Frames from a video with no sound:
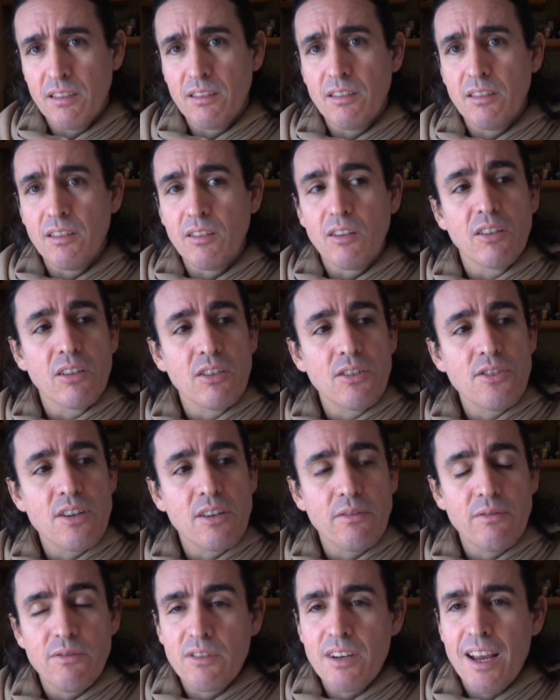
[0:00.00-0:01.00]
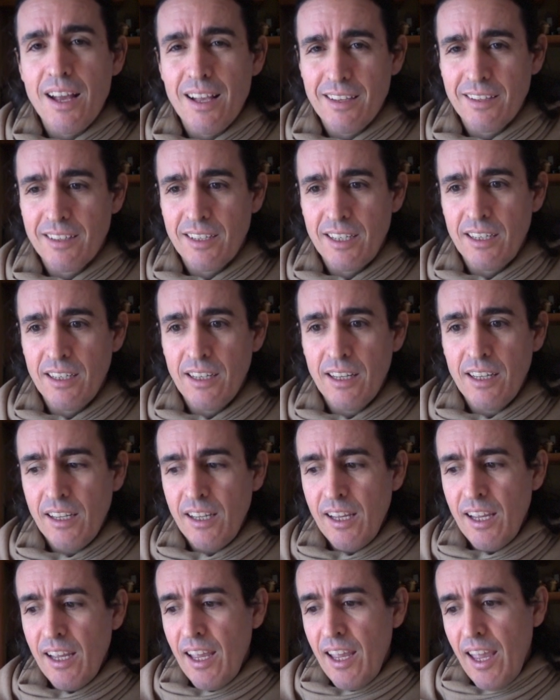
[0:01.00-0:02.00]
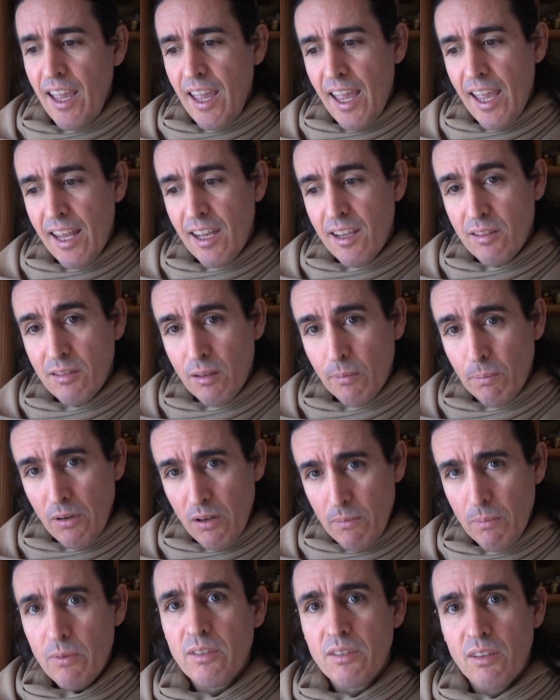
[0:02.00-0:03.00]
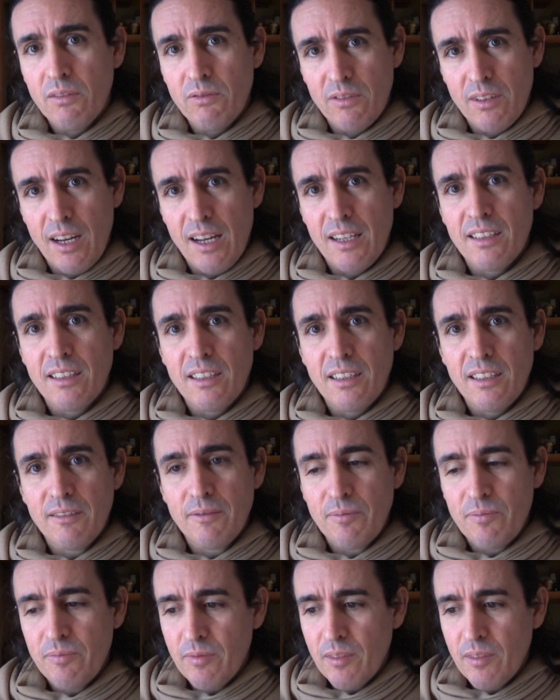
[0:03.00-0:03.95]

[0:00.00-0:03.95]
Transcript: is the origin of reality and is the purpose of reality.